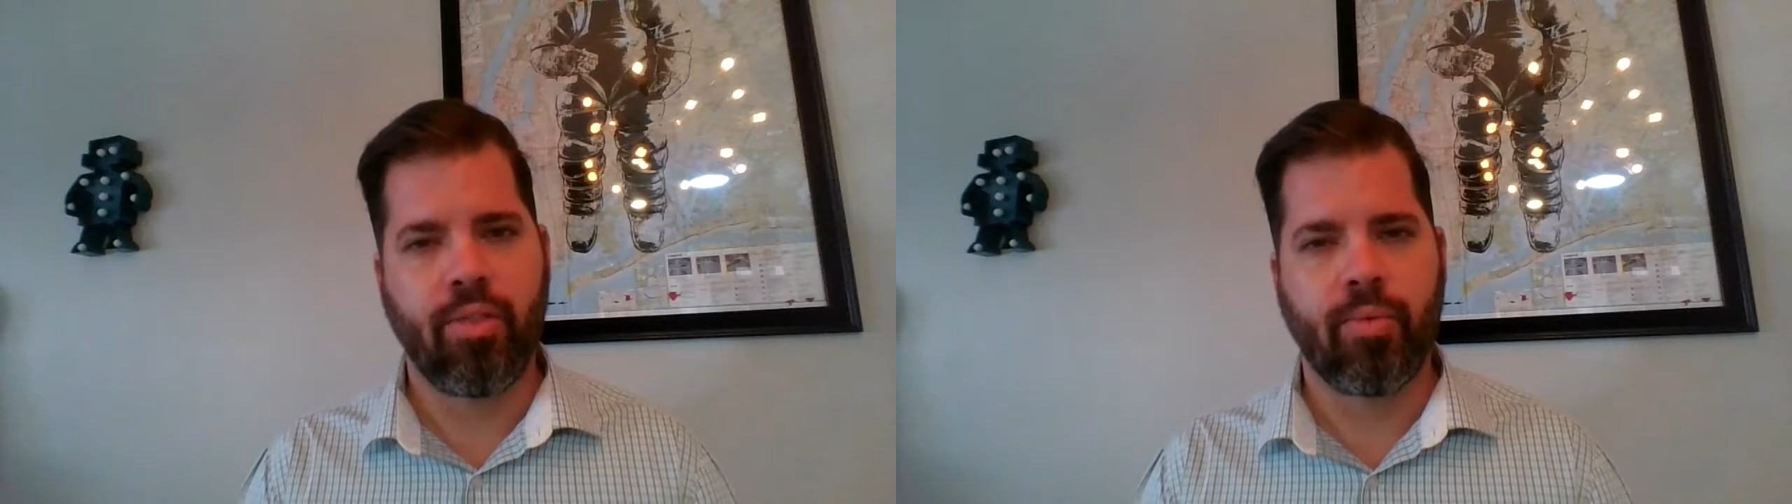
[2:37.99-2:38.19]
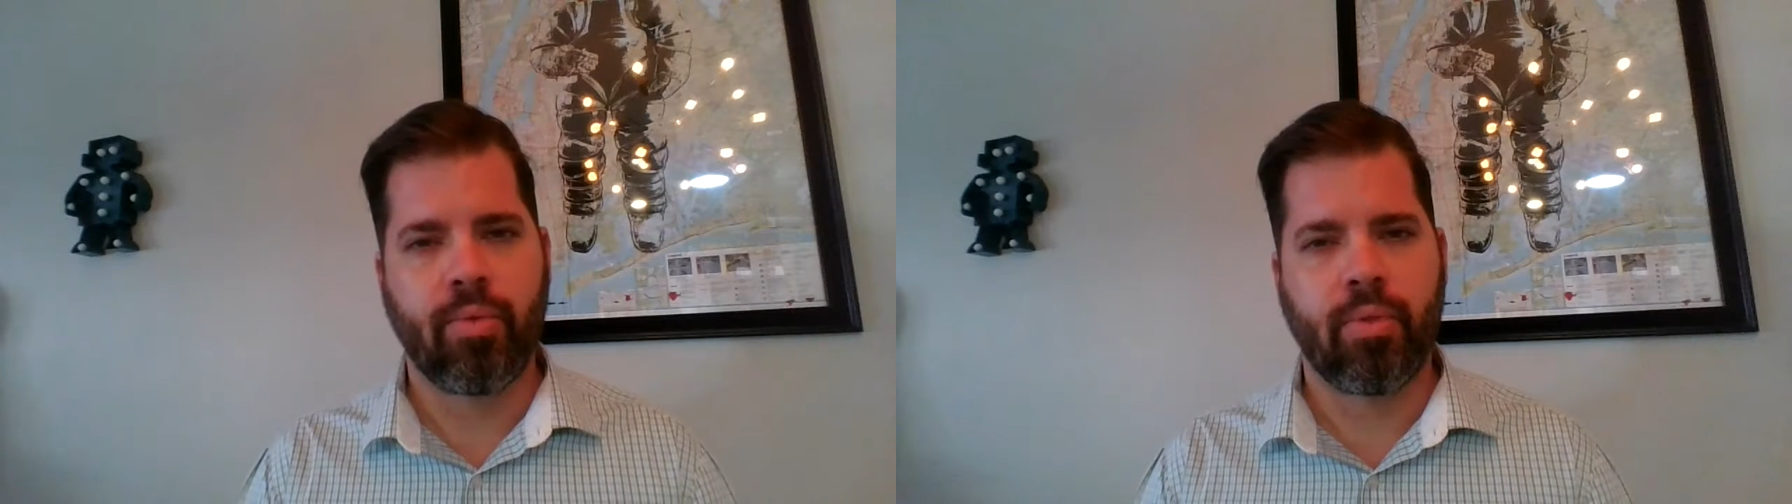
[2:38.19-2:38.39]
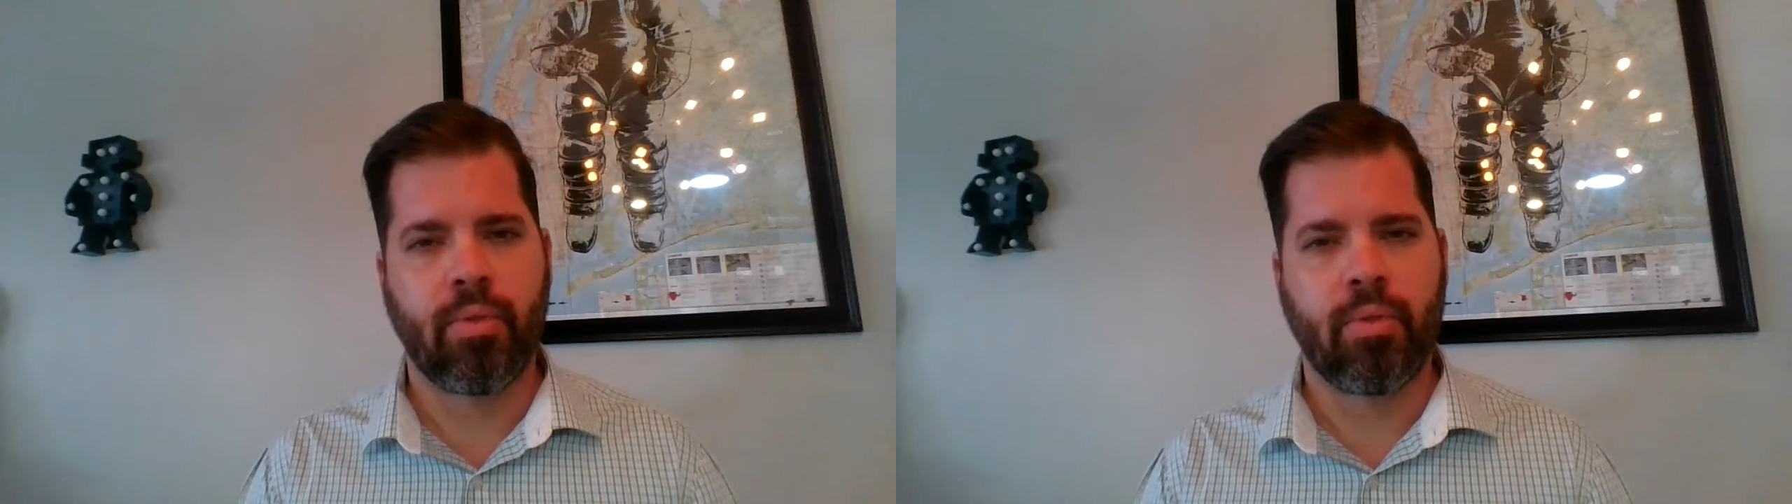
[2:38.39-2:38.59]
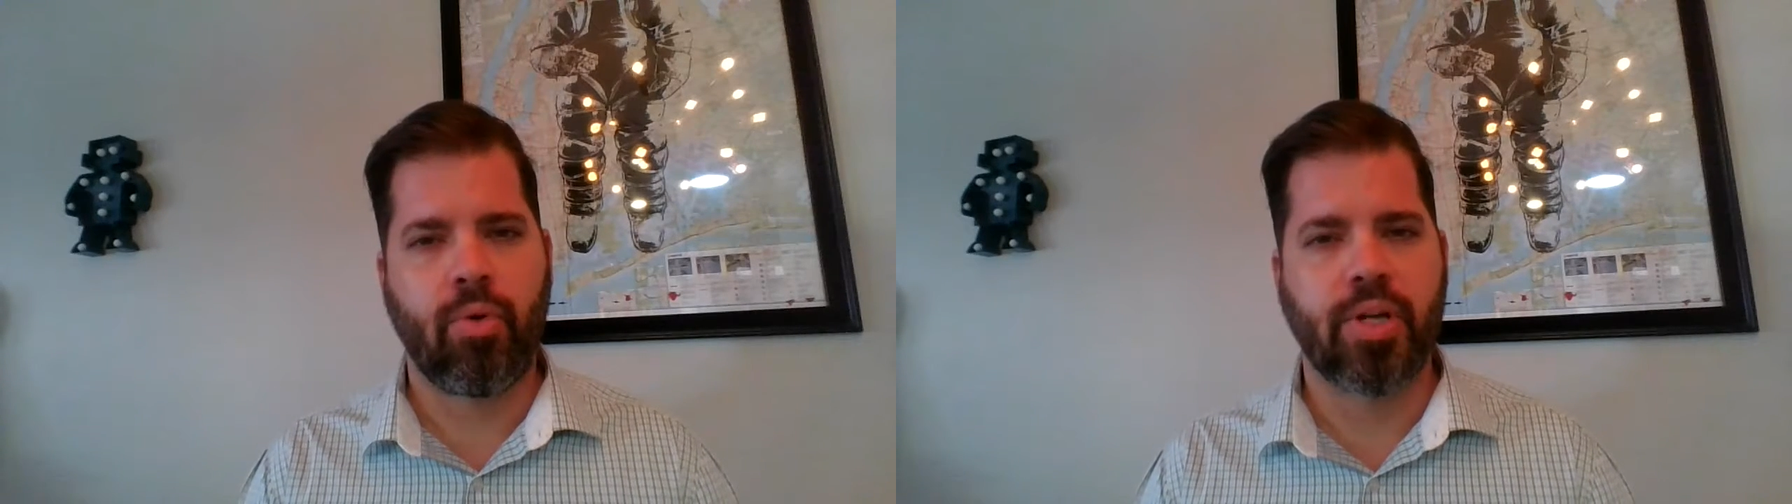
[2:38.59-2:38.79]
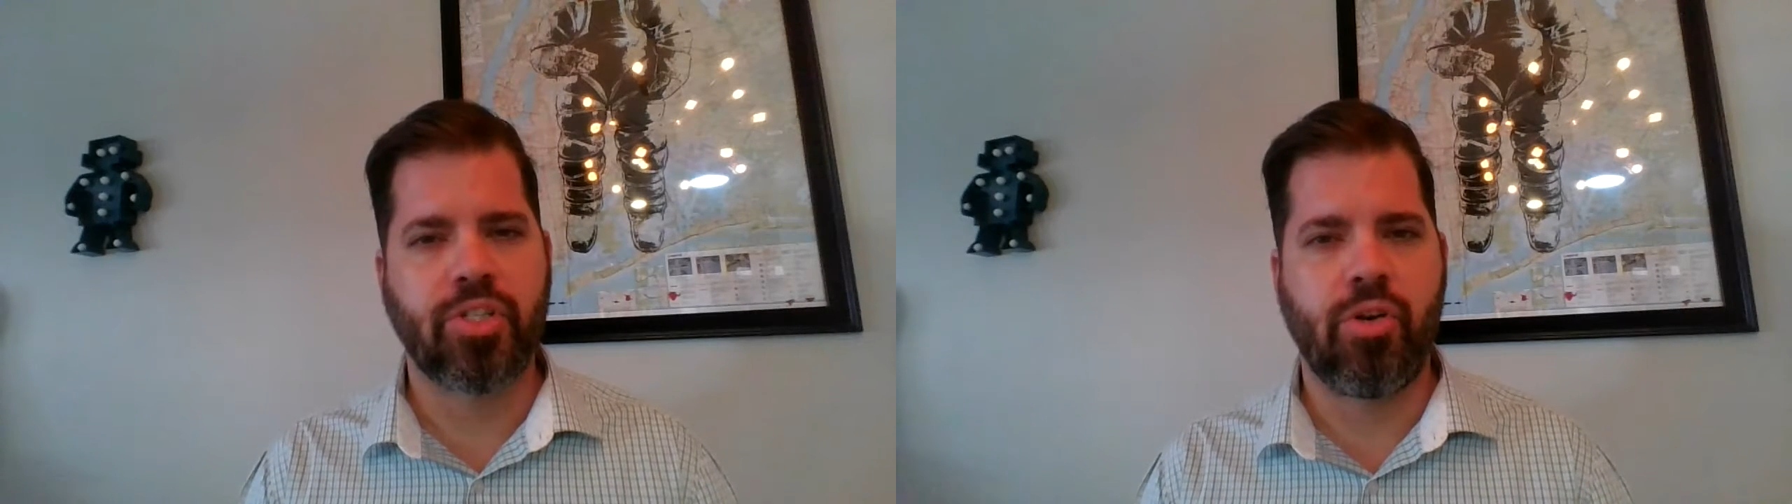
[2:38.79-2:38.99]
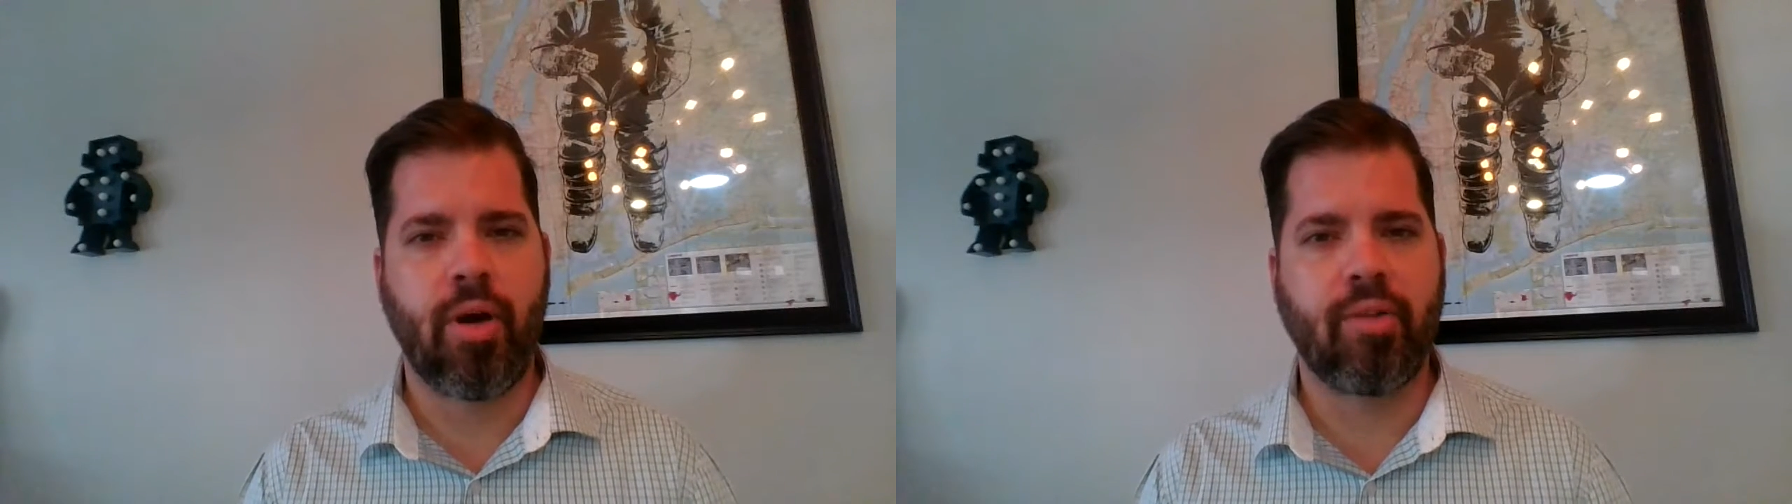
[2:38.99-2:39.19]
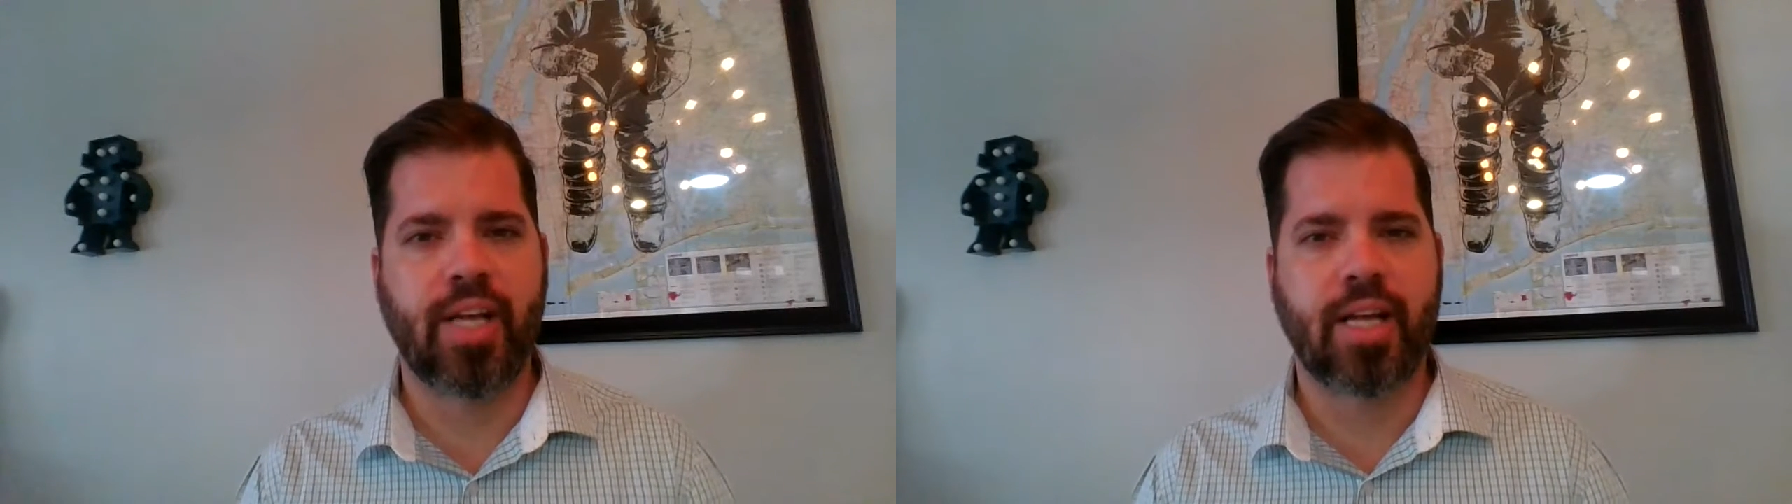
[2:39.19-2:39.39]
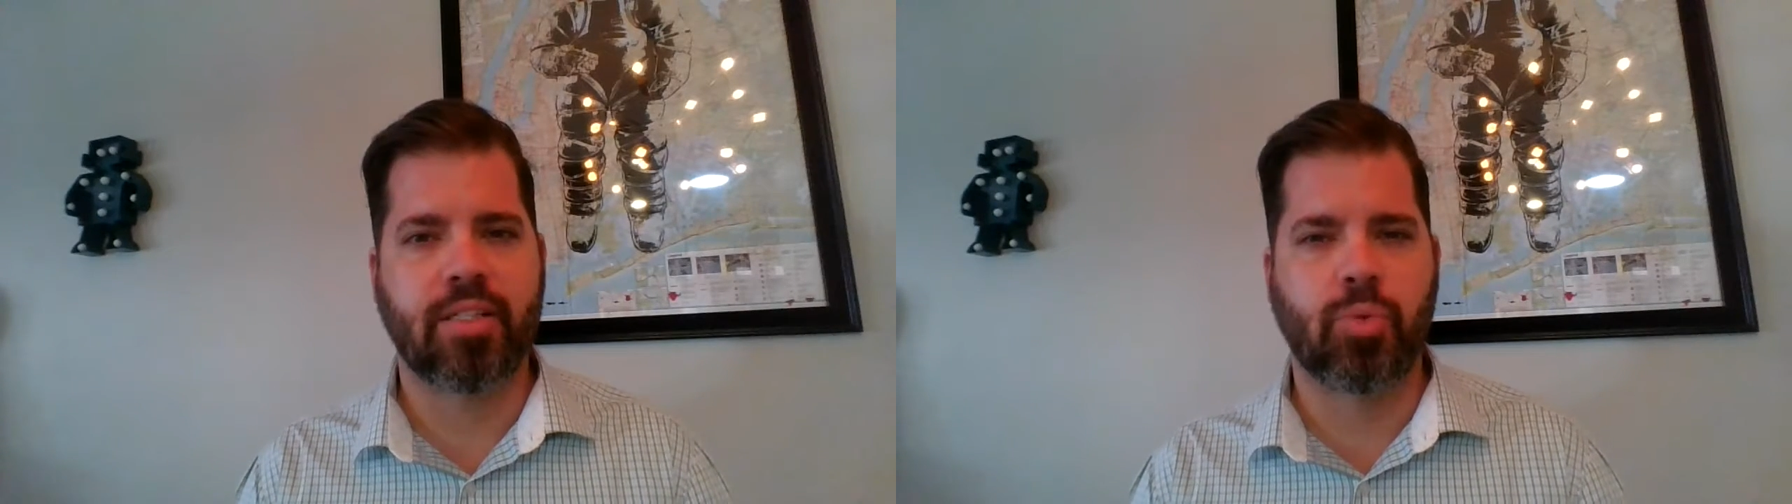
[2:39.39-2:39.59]
the question you have to
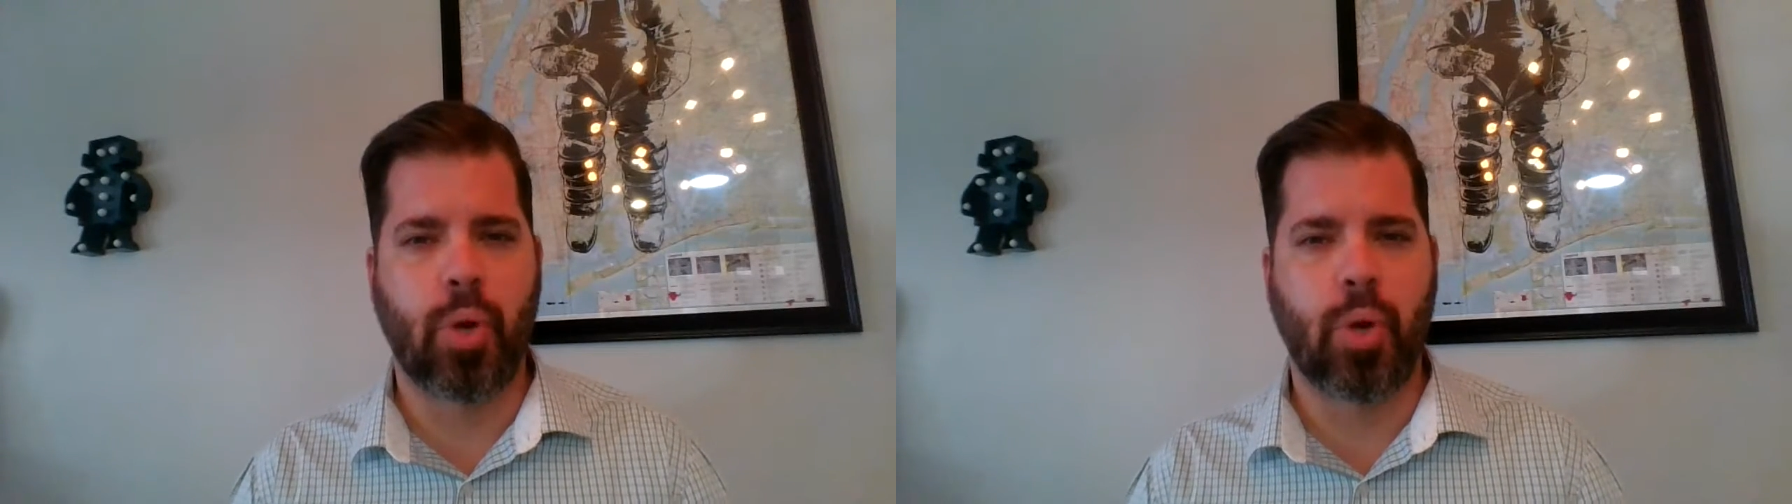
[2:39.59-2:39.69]
ask is,